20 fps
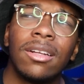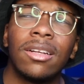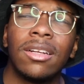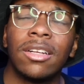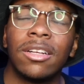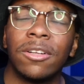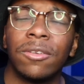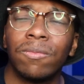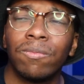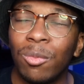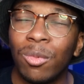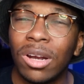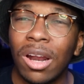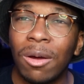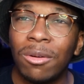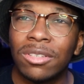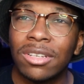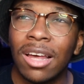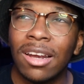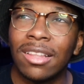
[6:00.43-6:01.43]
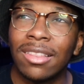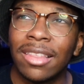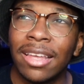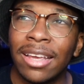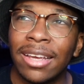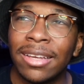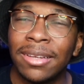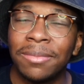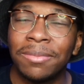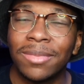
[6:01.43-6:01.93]
of what I was kind of
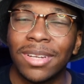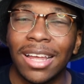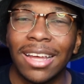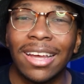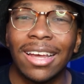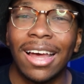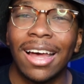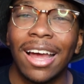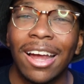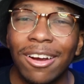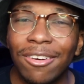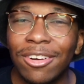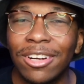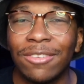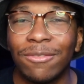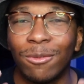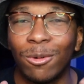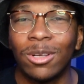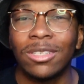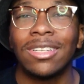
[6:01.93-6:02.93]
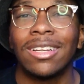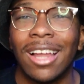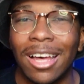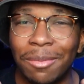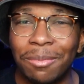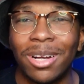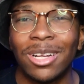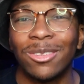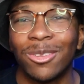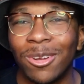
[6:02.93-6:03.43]
thinking, like I, I already voiced a
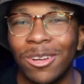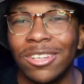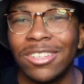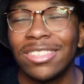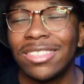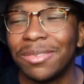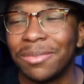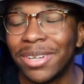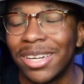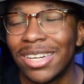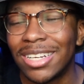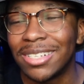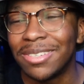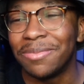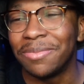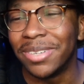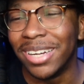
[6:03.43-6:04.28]
lot of my thoughts about it,